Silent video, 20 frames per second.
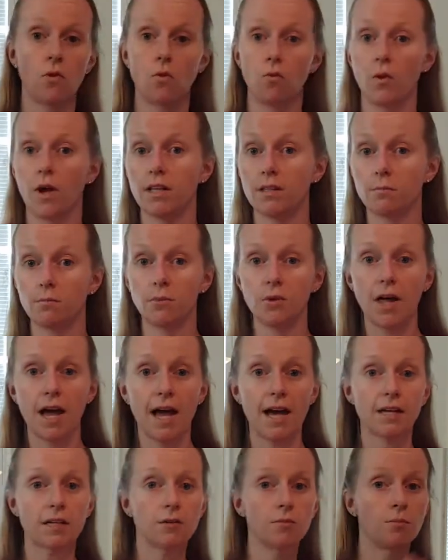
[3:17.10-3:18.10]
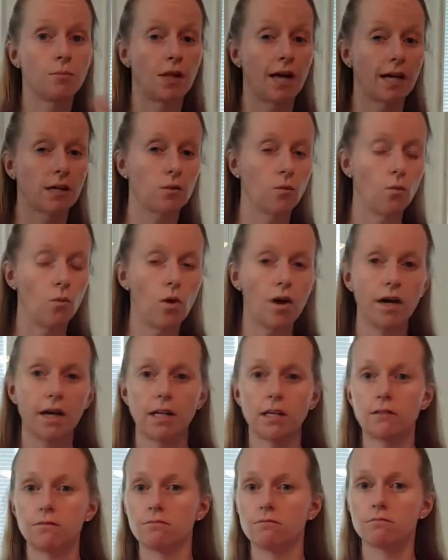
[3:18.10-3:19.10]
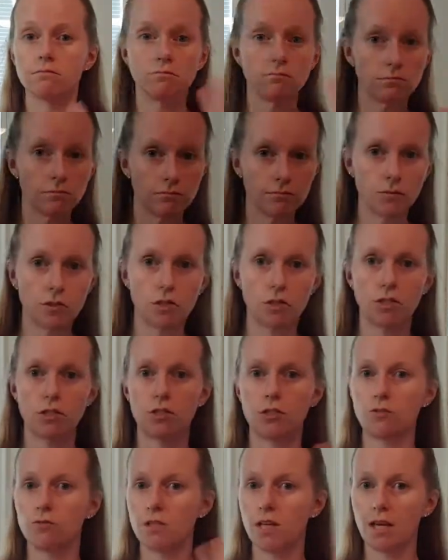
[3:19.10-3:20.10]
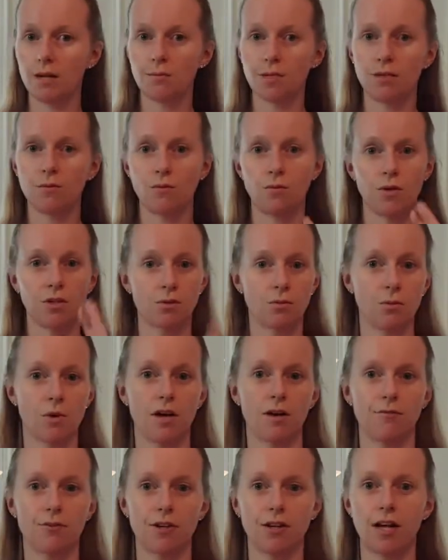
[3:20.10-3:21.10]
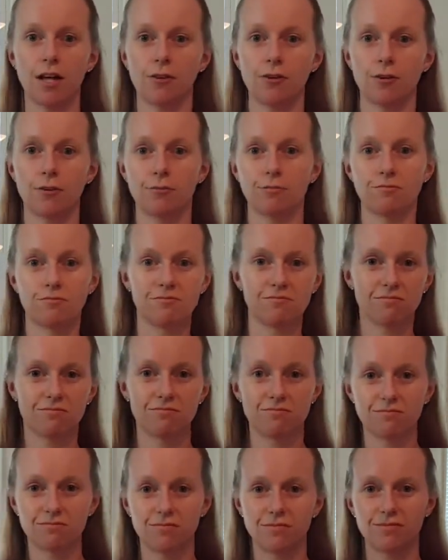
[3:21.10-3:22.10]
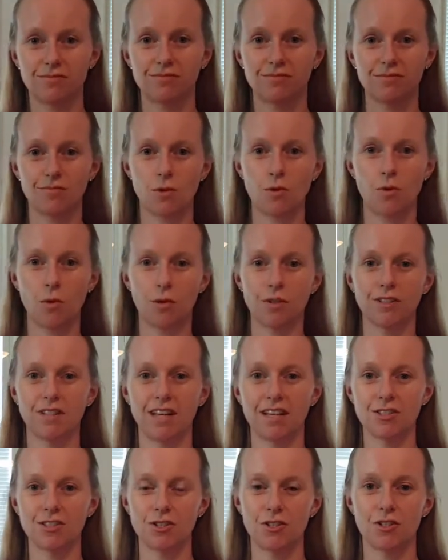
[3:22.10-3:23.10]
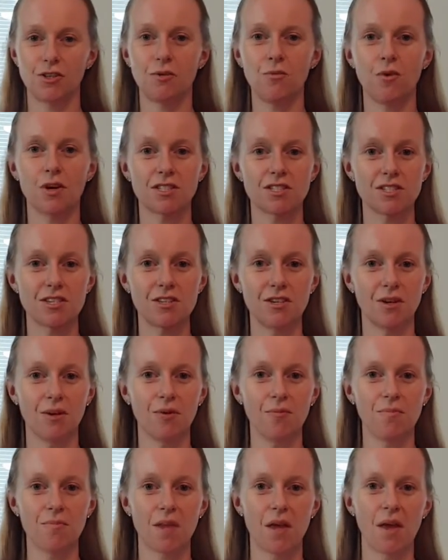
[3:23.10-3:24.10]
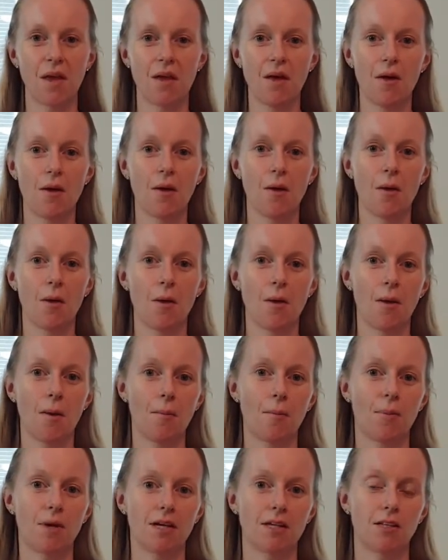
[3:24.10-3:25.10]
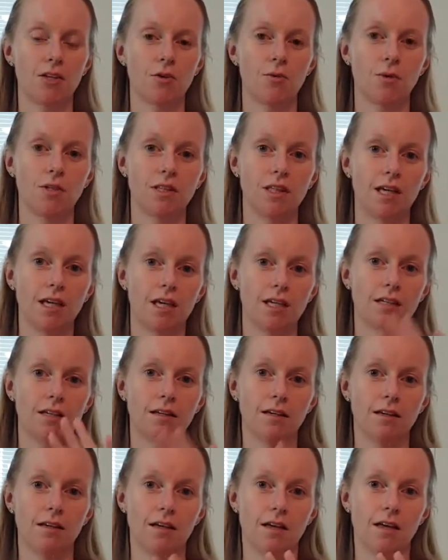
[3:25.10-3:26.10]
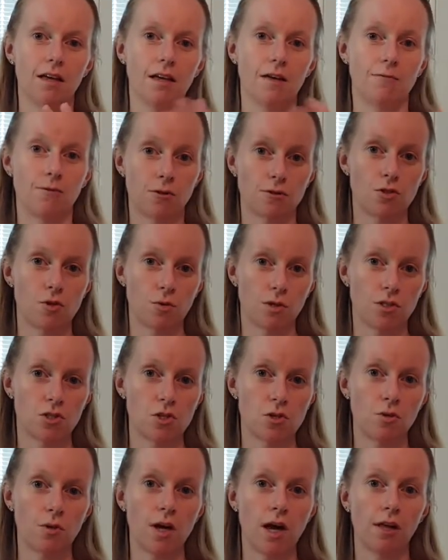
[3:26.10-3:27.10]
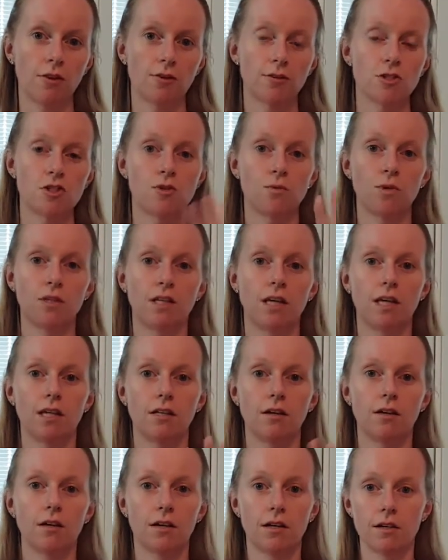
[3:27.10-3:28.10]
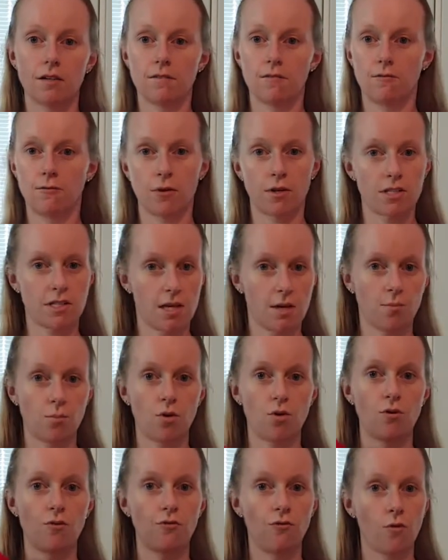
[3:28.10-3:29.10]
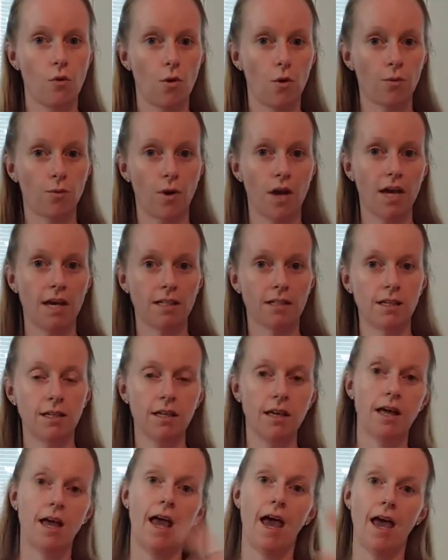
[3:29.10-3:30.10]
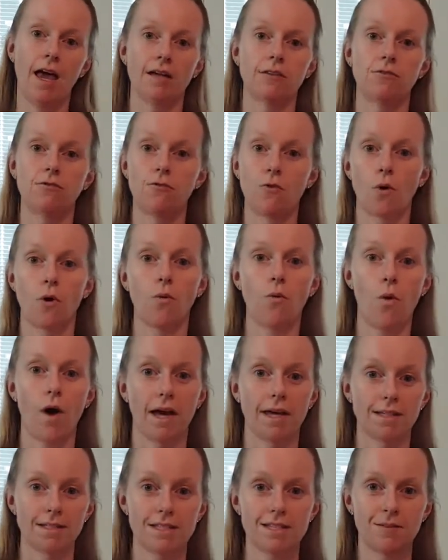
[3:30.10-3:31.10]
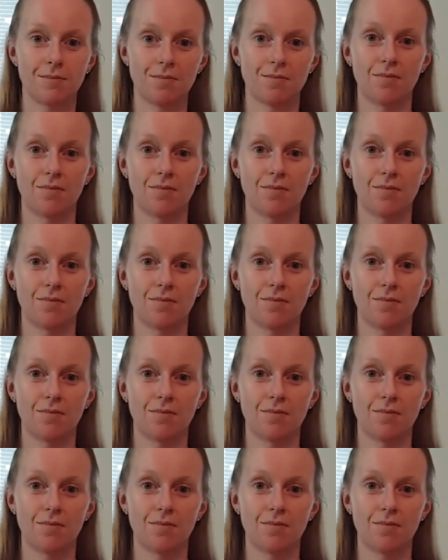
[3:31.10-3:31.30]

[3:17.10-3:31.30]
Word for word: red and black, black and white, you name it with whatever color coordination you want to do. But you would need, if you're doing two colors, you would need for example, four red and four white.